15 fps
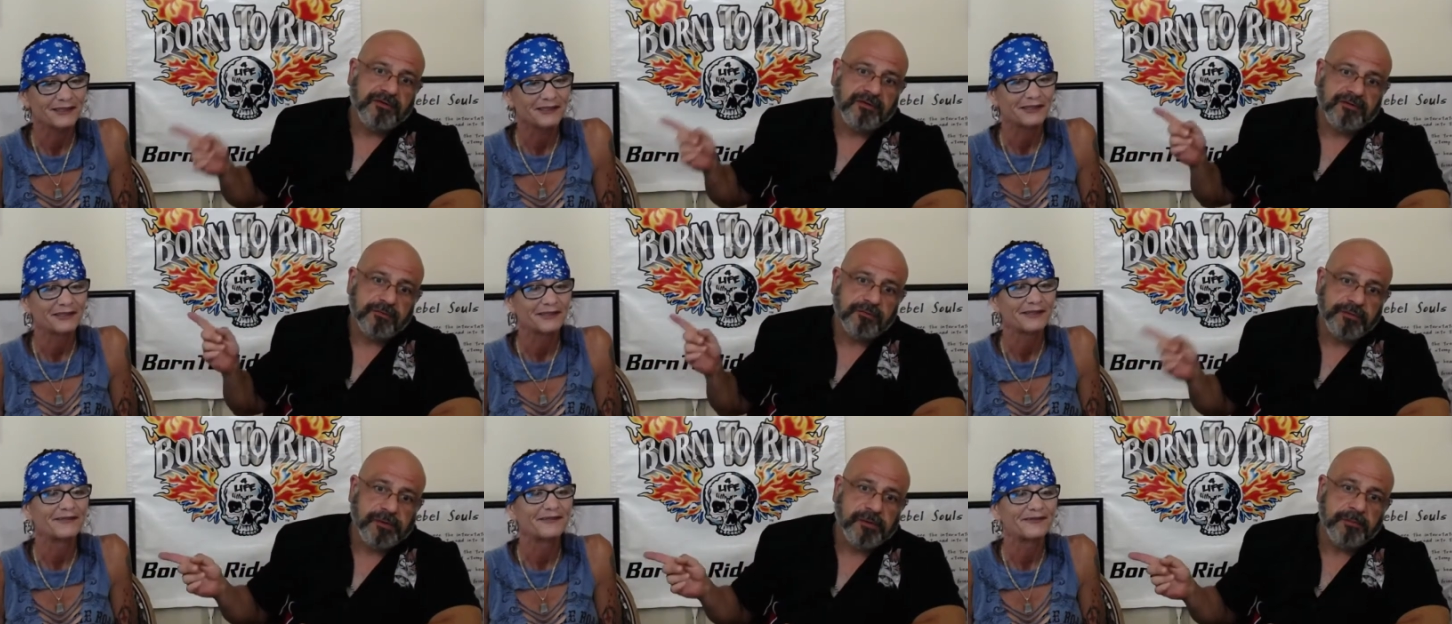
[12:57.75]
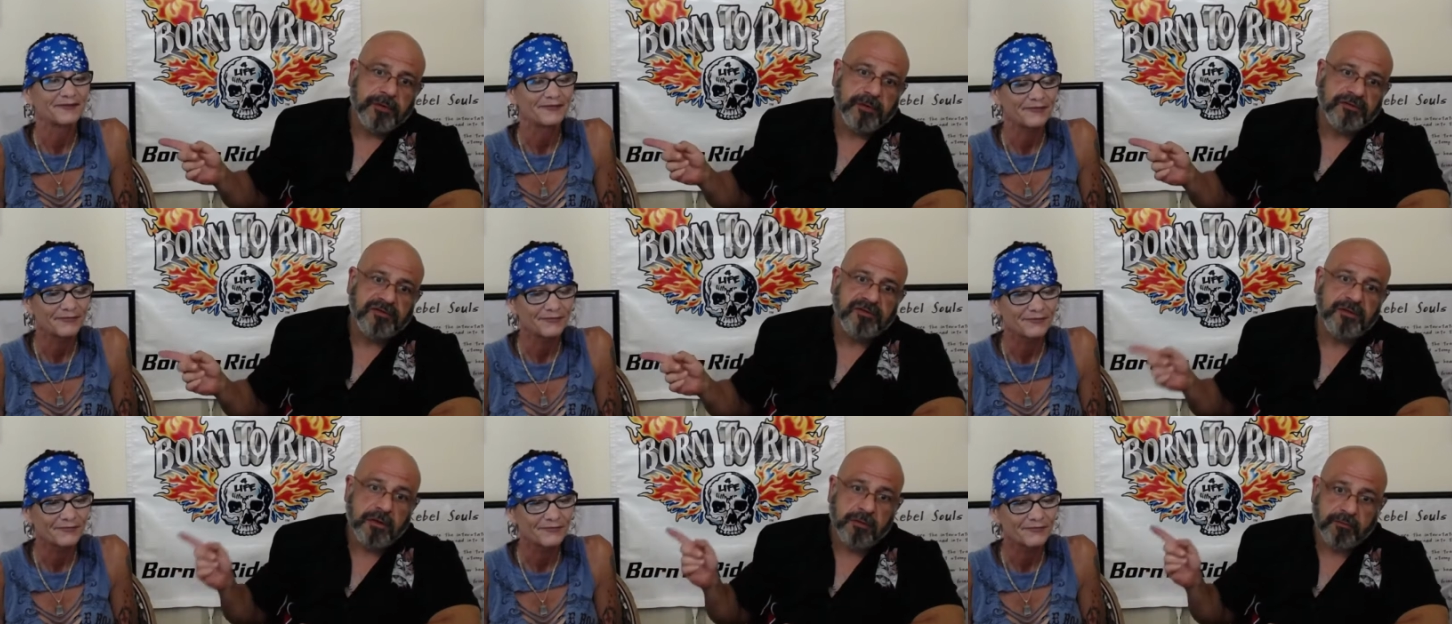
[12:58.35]
Speaker 1: She's a real
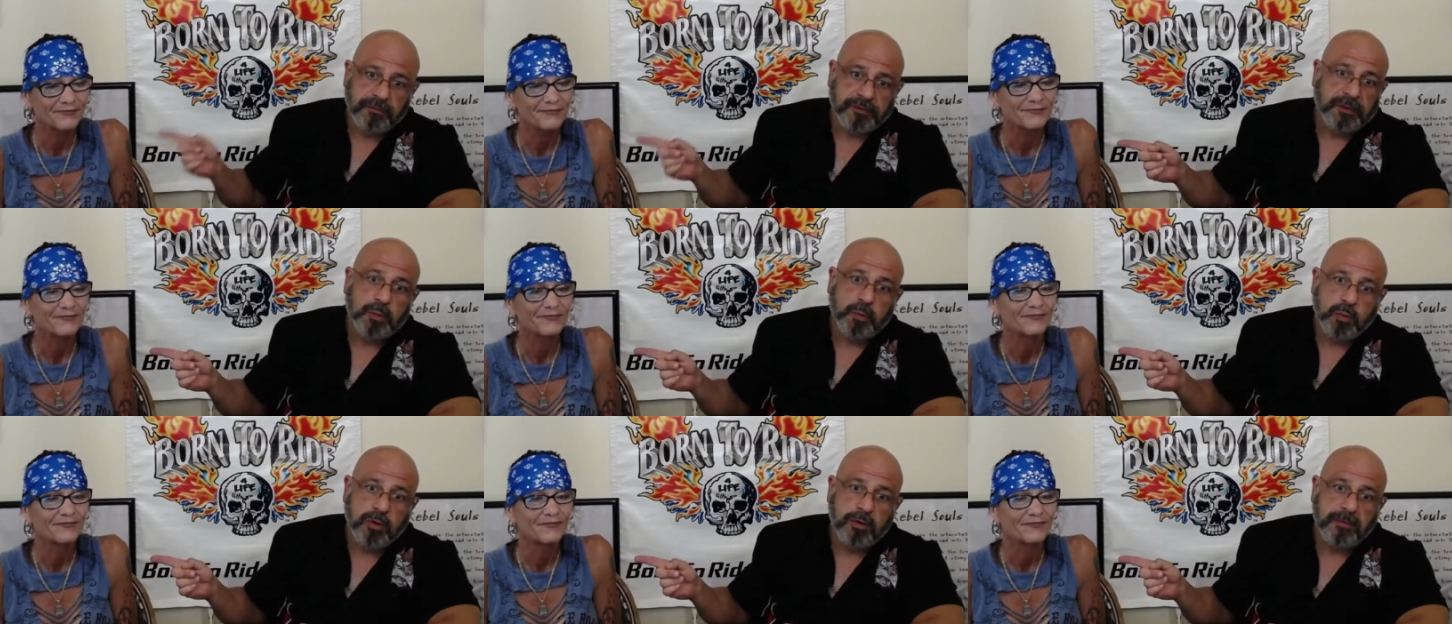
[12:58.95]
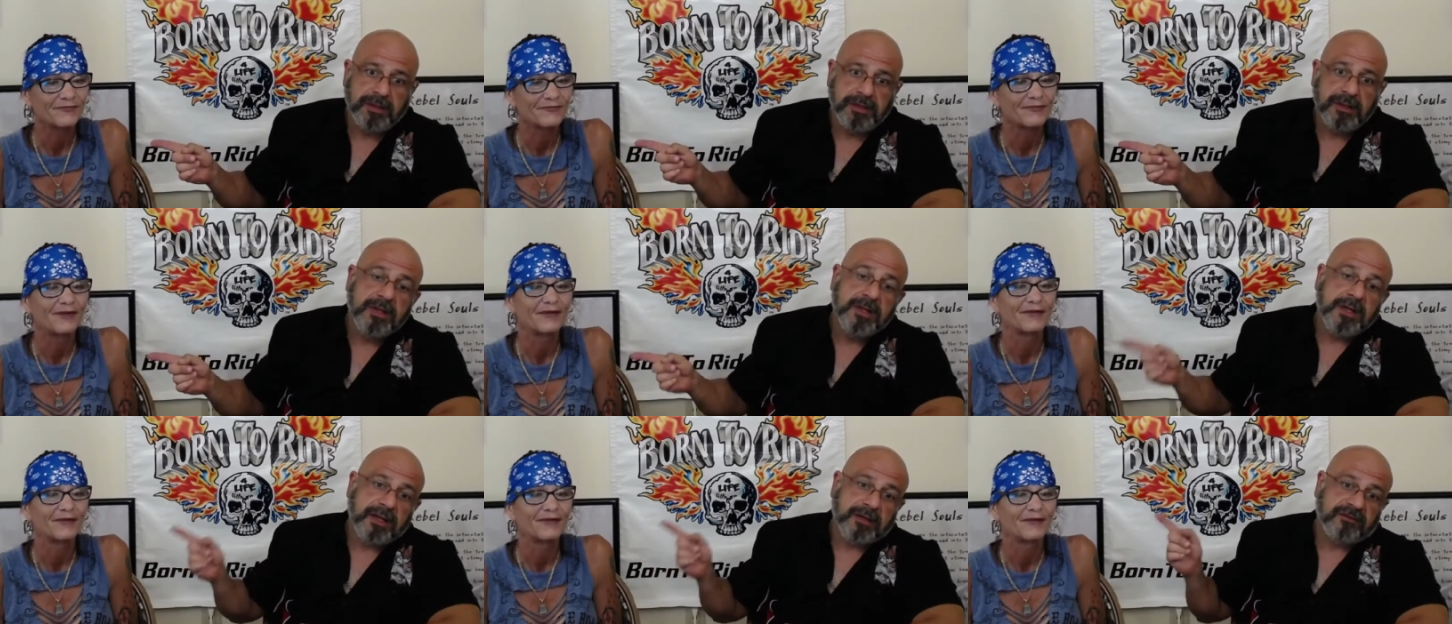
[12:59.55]
person, a real woman,
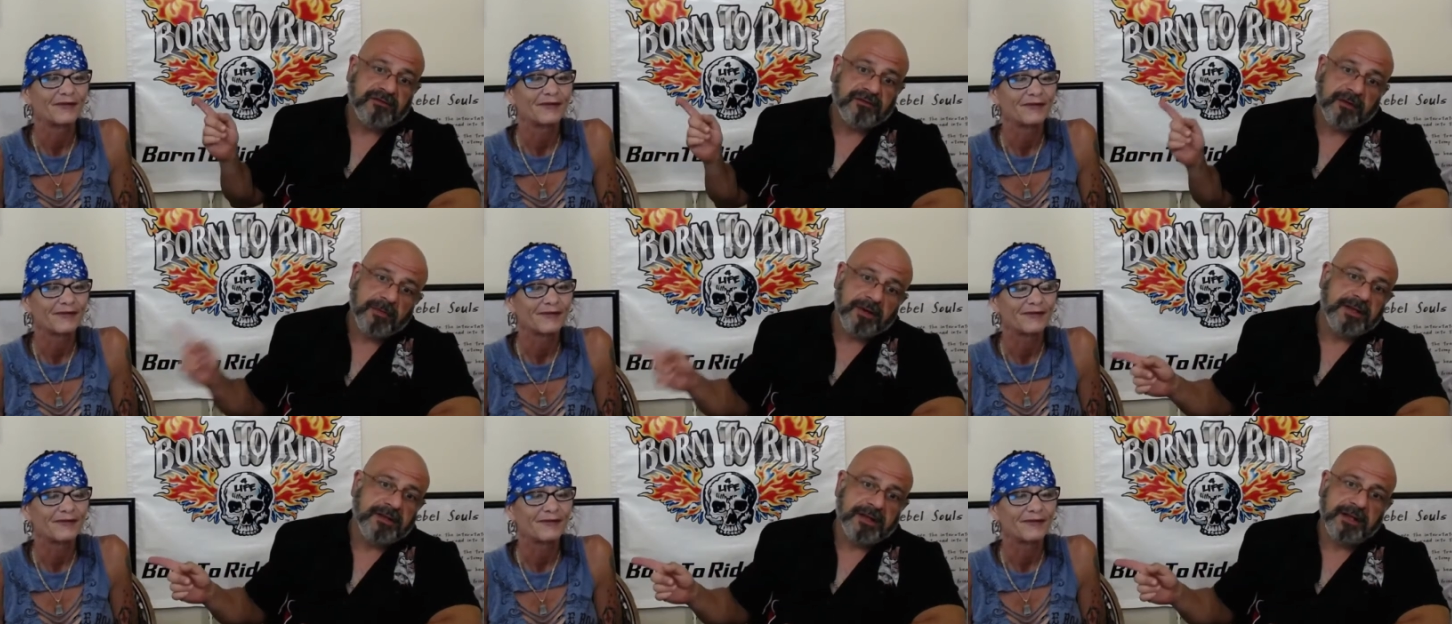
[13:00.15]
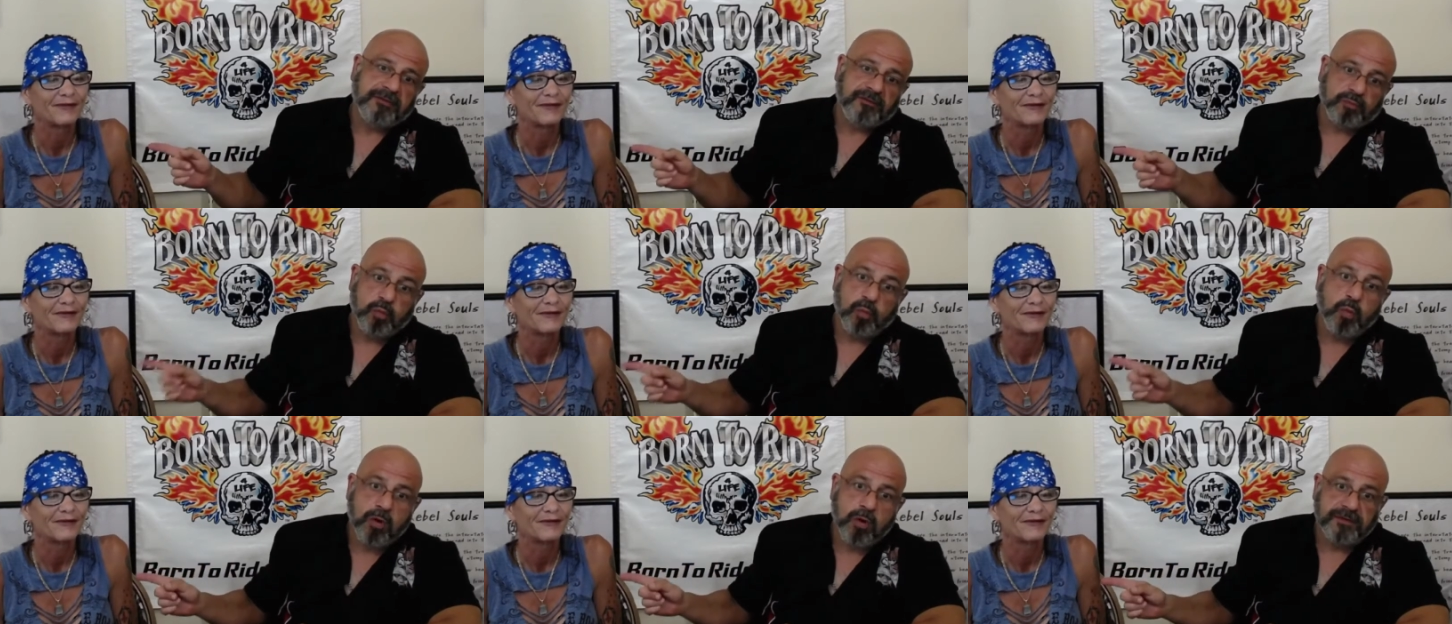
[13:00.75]
and somebody that is
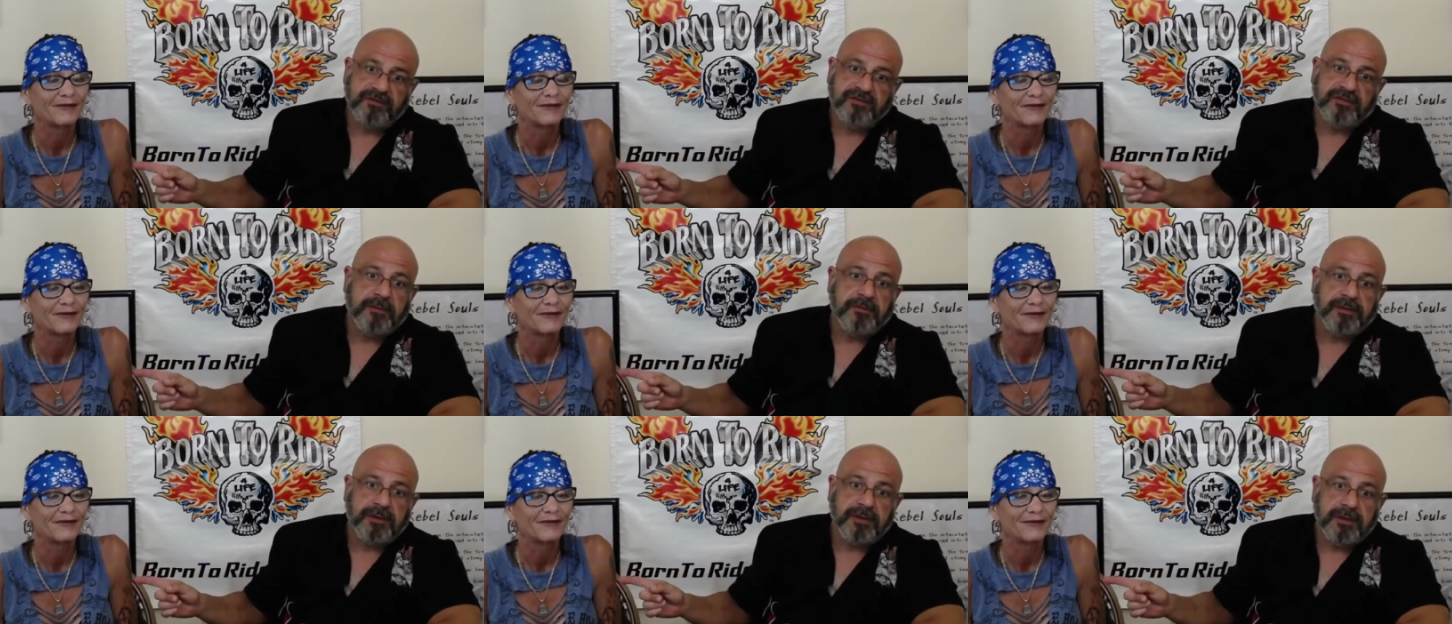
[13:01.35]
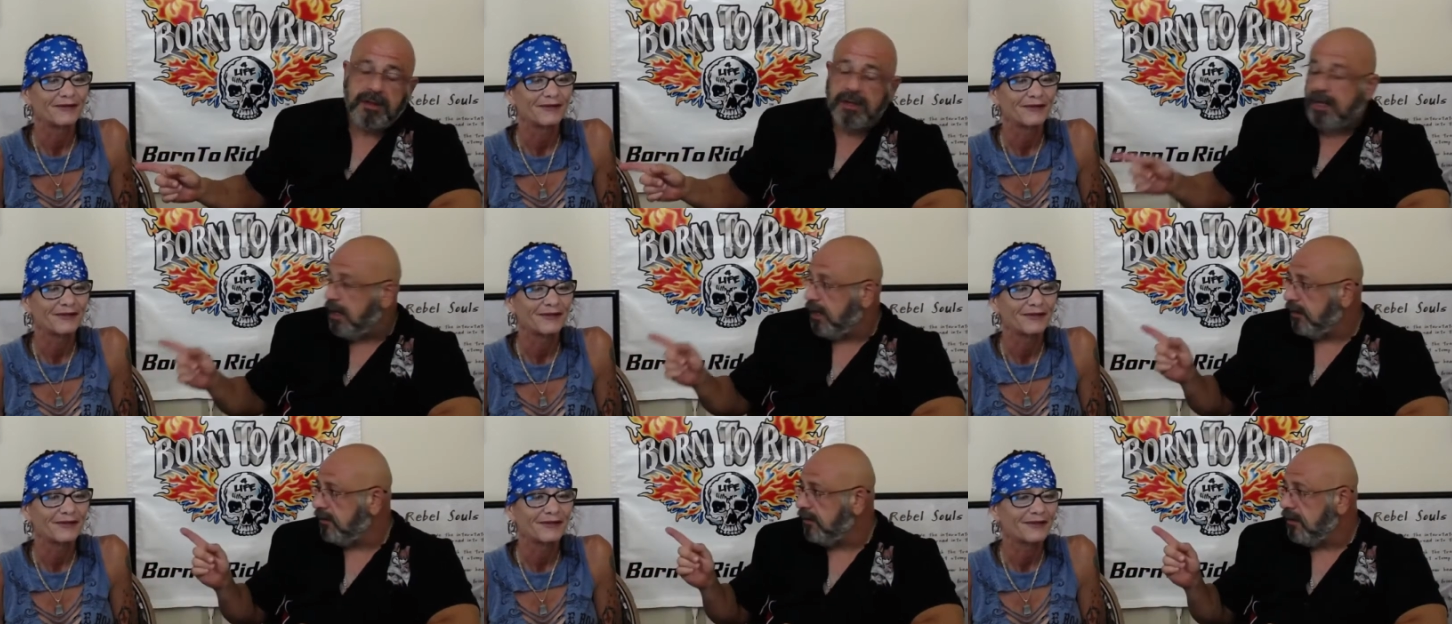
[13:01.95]
worth something.
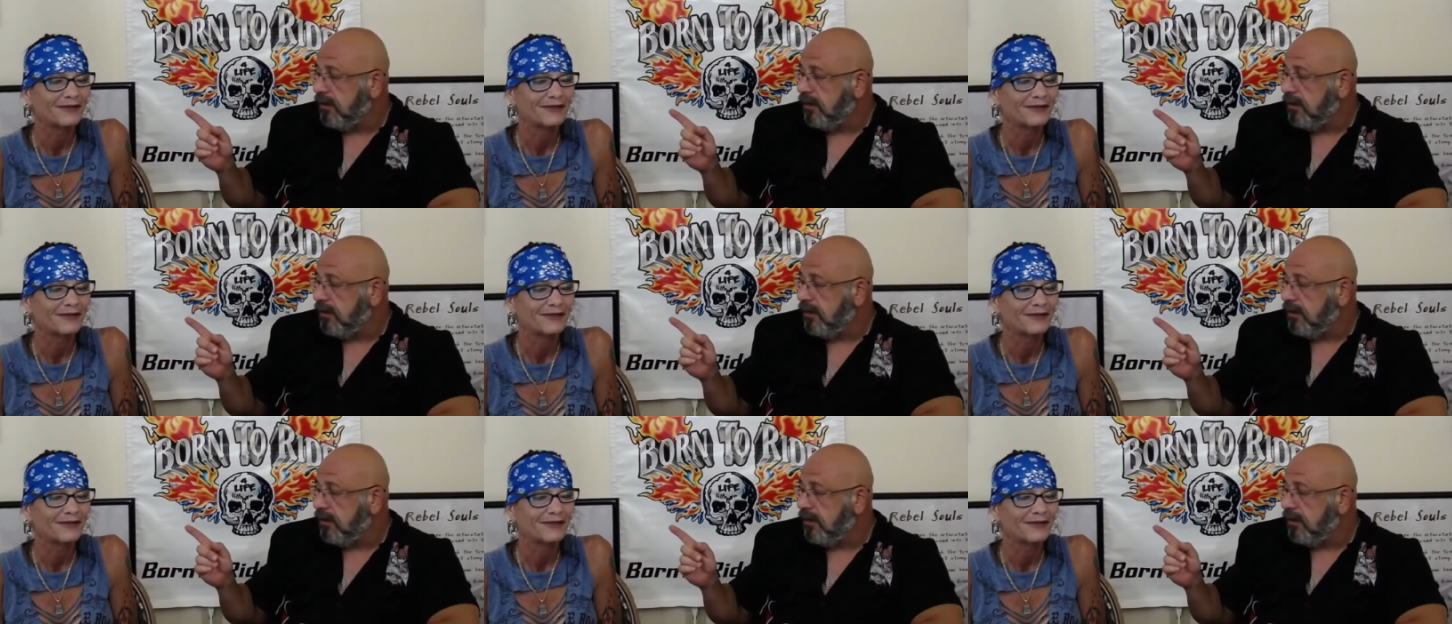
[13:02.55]
And